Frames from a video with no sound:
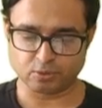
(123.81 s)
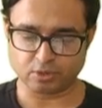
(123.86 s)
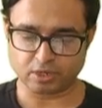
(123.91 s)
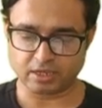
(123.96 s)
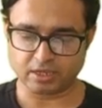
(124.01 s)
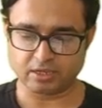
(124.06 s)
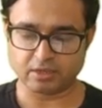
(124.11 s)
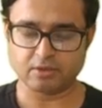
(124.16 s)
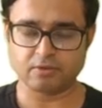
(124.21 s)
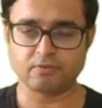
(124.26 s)

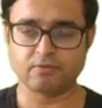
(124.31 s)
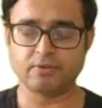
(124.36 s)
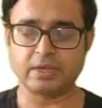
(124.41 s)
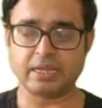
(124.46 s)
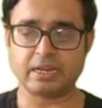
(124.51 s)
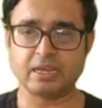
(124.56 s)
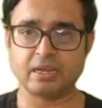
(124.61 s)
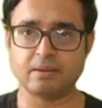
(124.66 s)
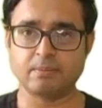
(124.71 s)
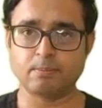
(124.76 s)
Okay,
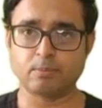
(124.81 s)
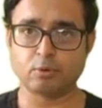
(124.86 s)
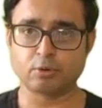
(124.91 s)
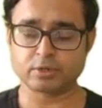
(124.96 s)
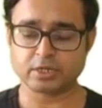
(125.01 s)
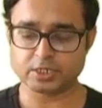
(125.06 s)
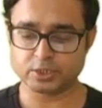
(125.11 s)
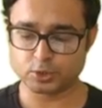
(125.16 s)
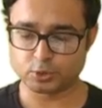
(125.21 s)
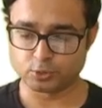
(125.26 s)
very
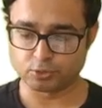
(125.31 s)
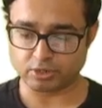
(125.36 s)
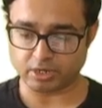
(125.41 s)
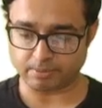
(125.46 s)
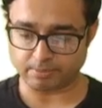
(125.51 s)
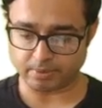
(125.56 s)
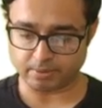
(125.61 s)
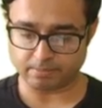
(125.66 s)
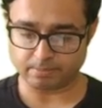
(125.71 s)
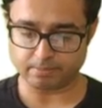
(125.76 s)
important to
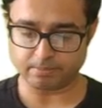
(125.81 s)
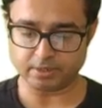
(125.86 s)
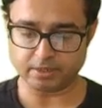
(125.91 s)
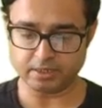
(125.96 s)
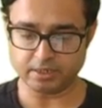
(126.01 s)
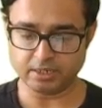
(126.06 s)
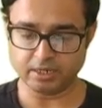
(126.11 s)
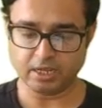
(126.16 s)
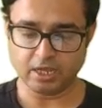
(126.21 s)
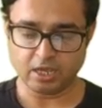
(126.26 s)

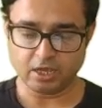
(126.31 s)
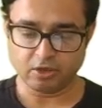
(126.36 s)
remember.